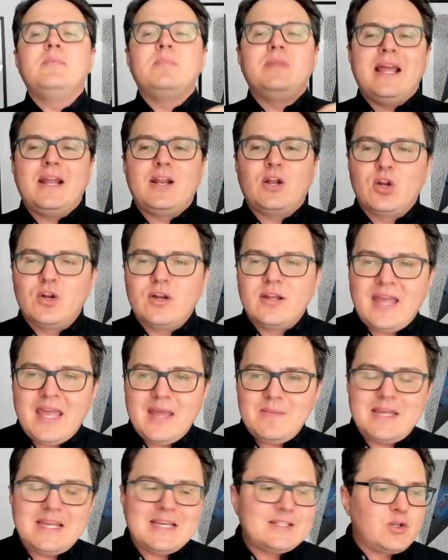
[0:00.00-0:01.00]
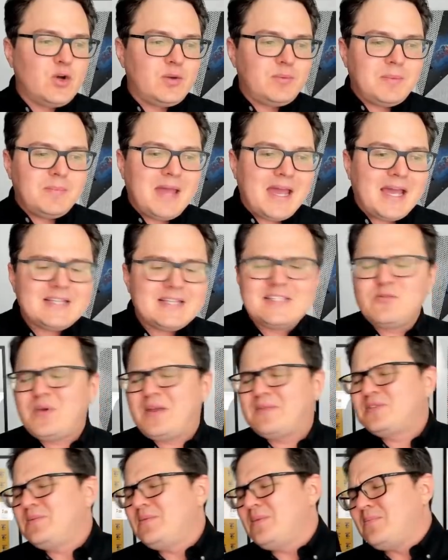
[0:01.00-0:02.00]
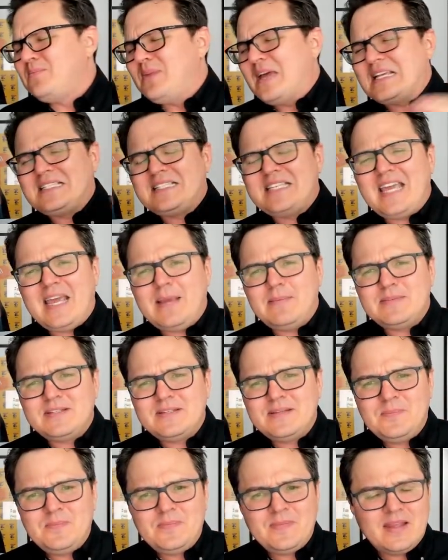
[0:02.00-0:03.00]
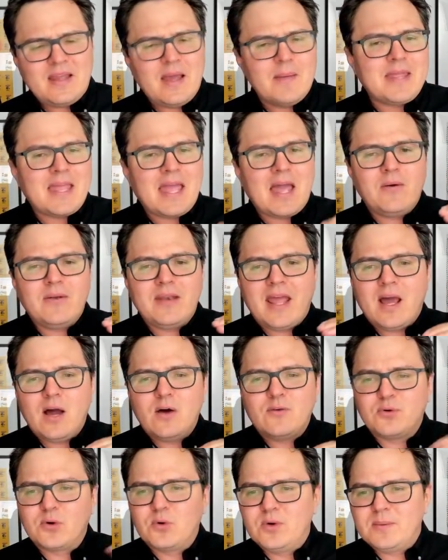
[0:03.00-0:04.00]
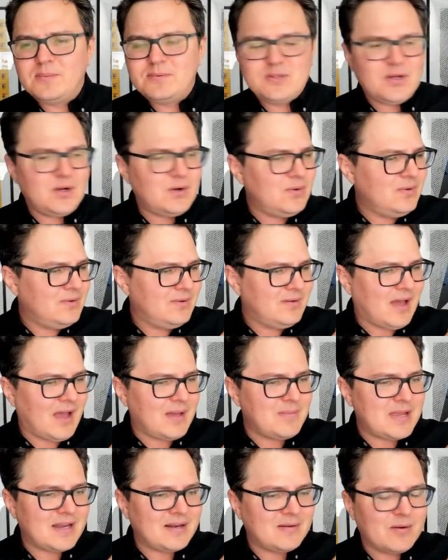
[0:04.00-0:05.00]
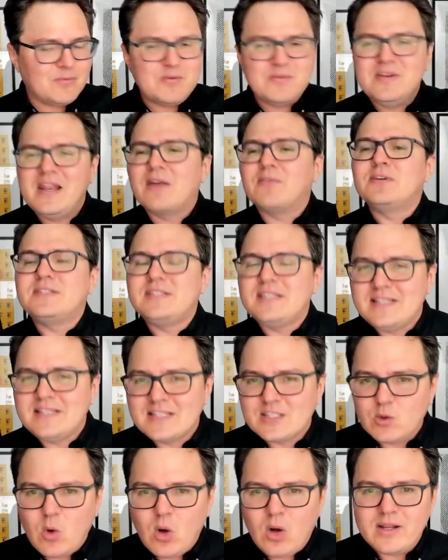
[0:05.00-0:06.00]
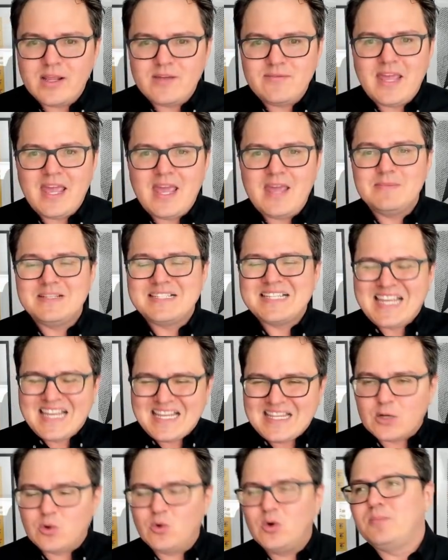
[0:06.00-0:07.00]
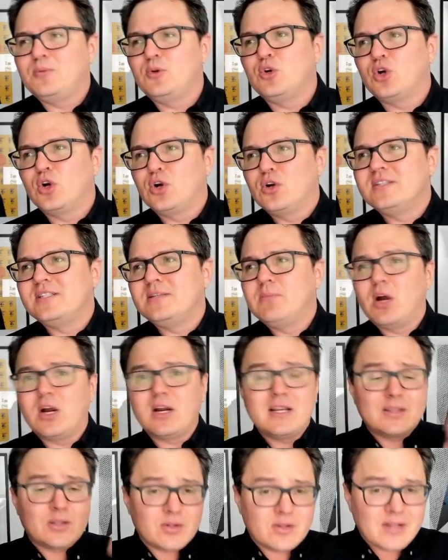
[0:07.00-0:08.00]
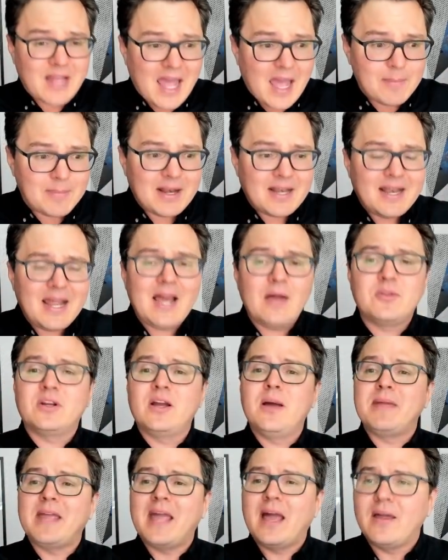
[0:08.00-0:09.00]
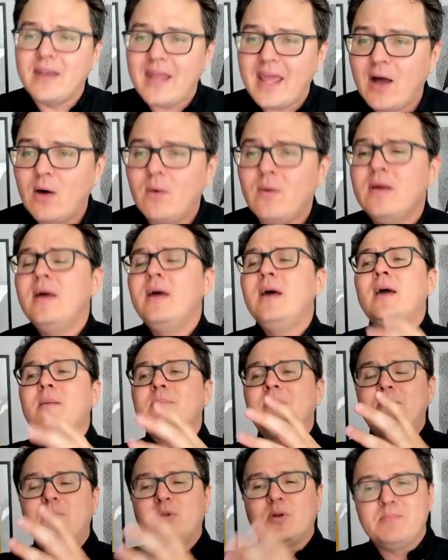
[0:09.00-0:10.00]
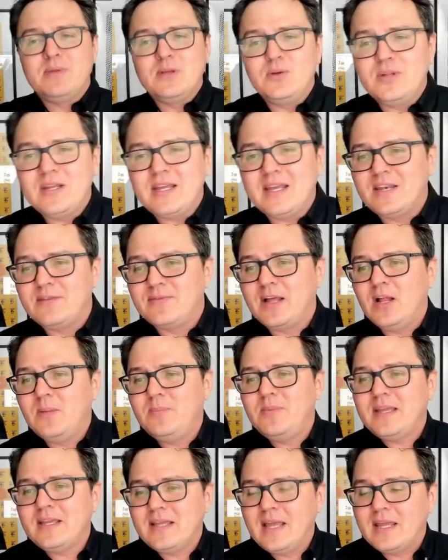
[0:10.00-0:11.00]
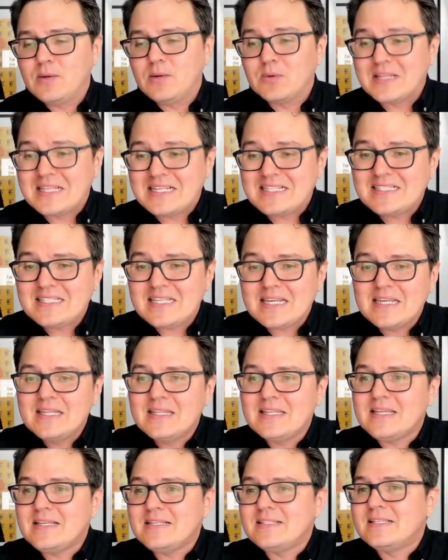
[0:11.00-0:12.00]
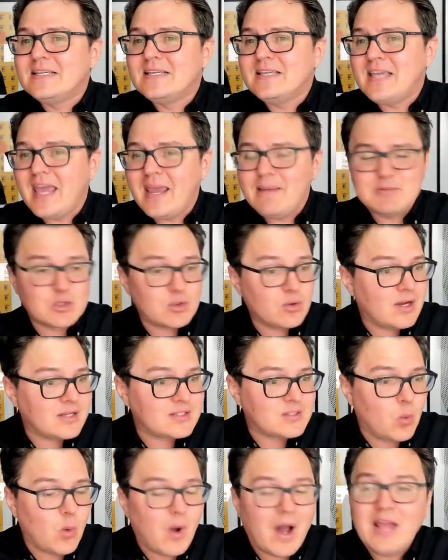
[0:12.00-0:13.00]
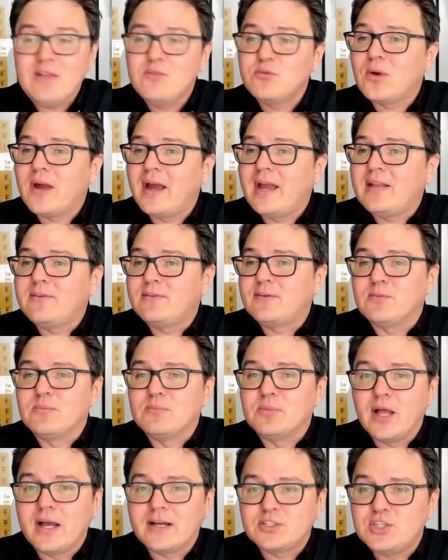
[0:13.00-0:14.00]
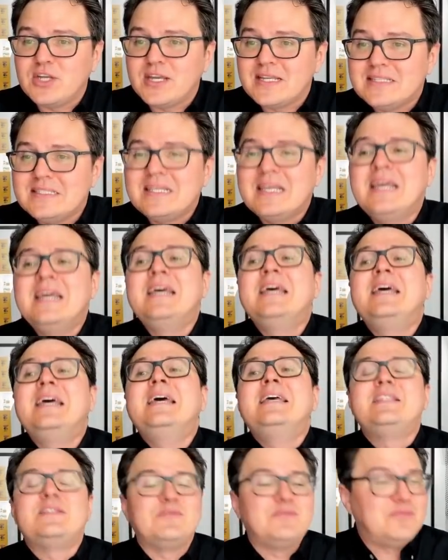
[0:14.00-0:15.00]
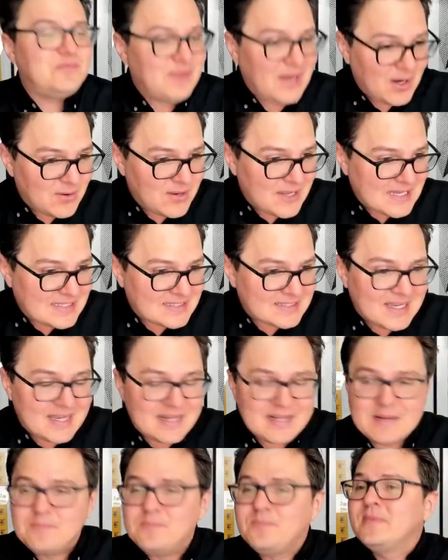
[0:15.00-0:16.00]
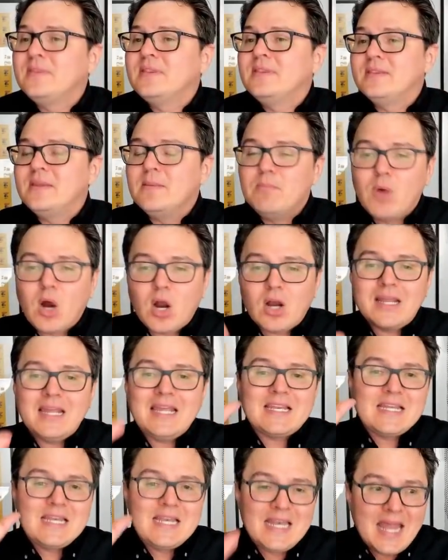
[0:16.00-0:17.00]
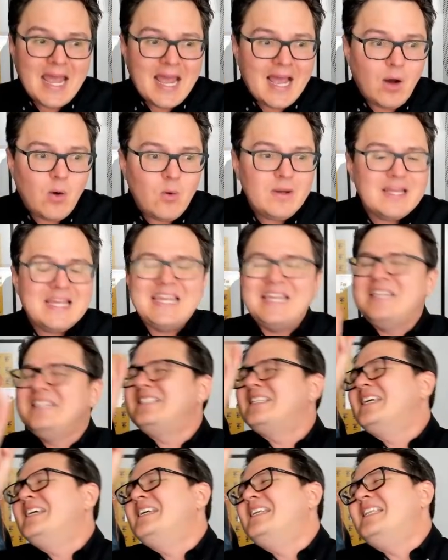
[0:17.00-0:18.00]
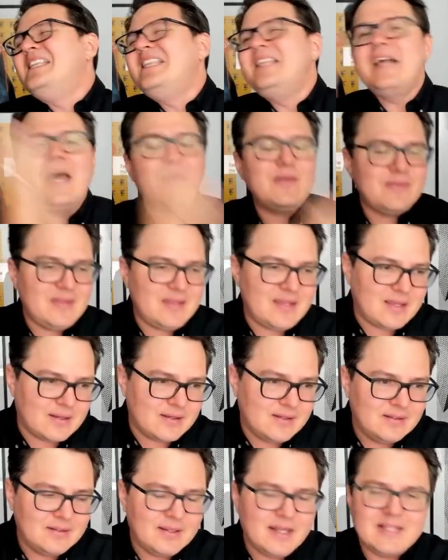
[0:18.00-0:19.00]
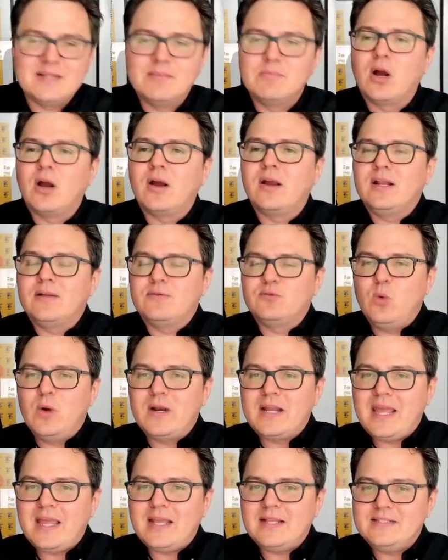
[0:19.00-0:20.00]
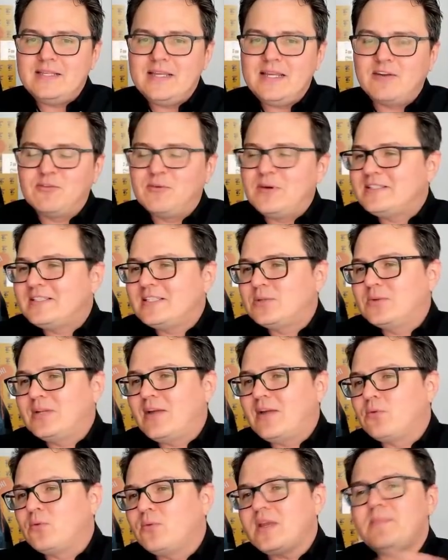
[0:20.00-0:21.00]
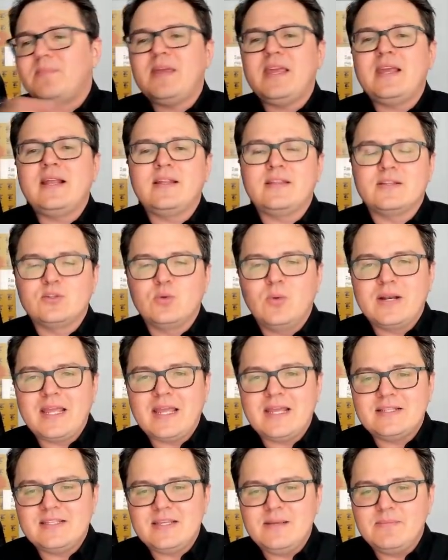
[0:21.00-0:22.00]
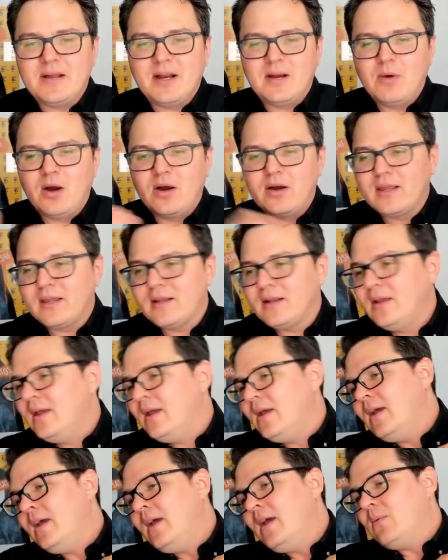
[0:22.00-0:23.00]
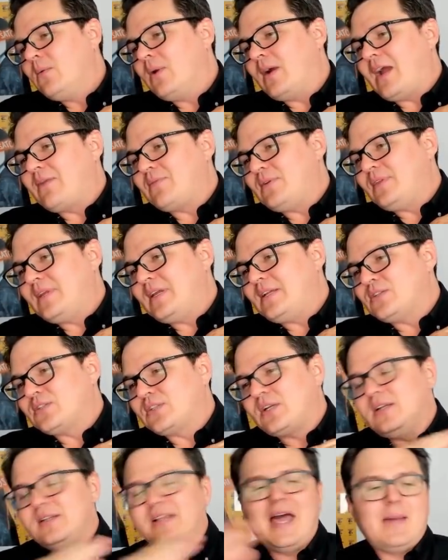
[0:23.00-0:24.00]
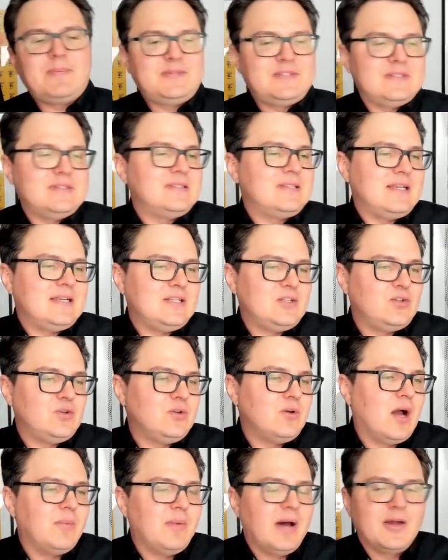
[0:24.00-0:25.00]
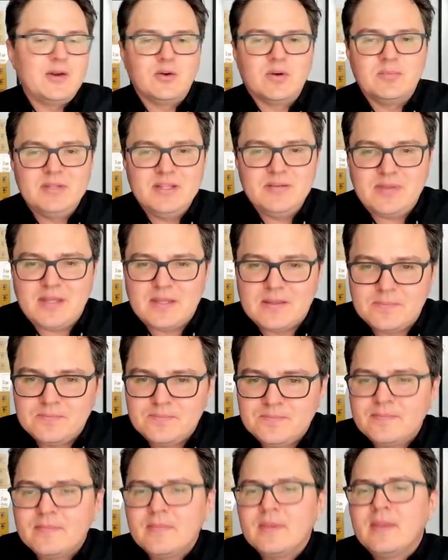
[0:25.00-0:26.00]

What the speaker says: Play-to-earn gaming is going to be massive. We have some of the best games coming out now for crypto. I mean, we've never seen this quality of games in the cryptocurrency market. They're happening now. They're coming out now. People are building and developing and releasing these games across a wide variety of different blockchains. It's very exciting. The market now is nothing like the market of 2018. Everybody says we're going to have a repeat of the 2018 bear market where everything just collapses into utter oblivion.